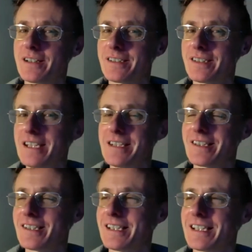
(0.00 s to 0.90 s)
see it.
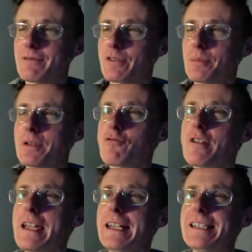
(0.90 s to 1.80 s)
Give us something
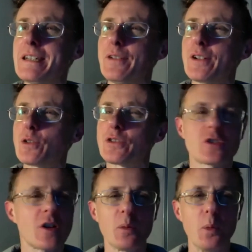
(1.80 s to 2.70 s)
really difficult to
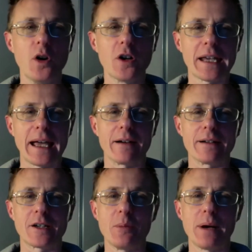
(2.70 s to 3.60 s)
try and work
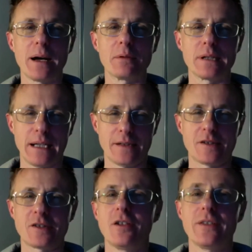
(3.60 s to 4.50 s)
out and come back with an
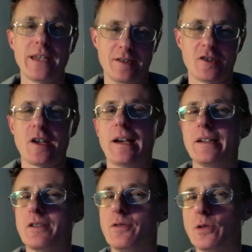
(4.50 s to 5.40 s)
answer on. There's a
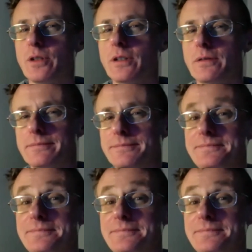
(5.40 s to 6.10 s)
challenge for you. Yeah,